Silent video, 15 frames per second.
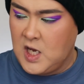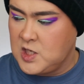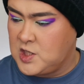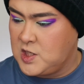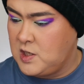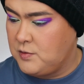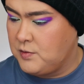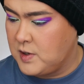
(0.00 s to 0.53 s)

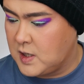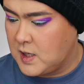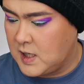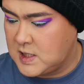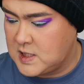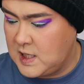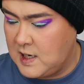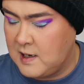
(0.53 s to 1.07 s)
Do you know what? I
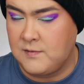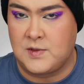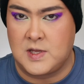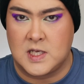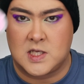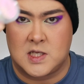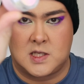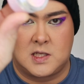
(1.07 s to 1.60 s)
actually have
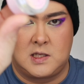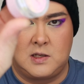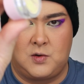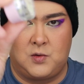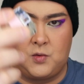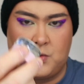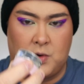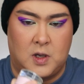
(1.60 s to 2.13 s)
this
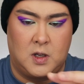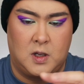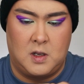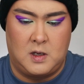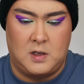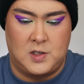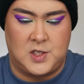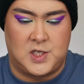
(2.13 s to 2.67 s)
little
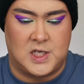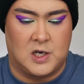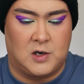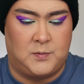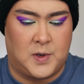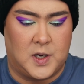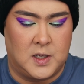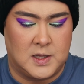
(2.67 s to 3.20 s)
gel
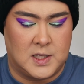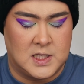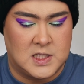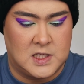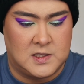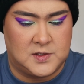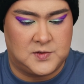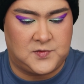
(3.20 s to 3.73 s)
pot. This
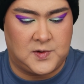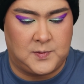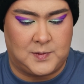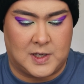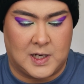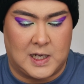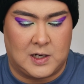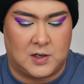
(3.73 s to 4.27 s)
is from
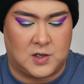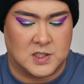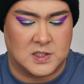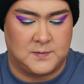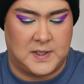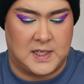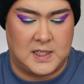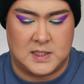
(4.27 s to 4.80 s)
Carla
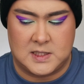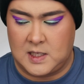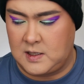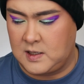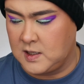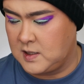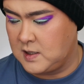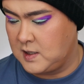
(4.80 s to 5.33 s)
Cosmetics,
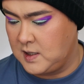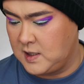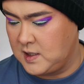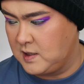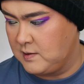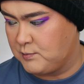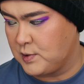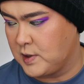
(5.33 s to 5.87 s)
another
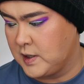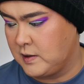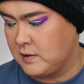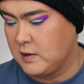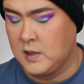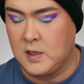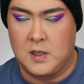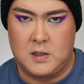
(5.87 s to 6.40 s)
indie brand.
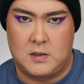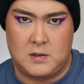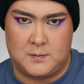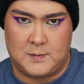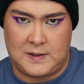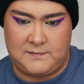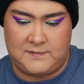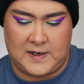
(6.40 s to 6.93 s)
Not
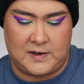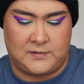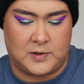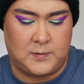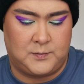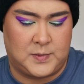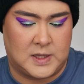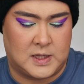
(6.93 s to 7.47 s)
my
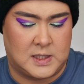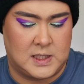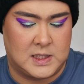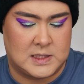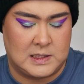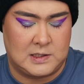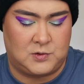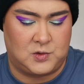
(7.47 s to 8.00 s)
favorite, but
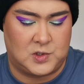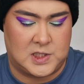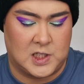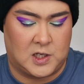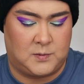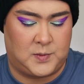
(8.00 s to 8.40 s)
this little gel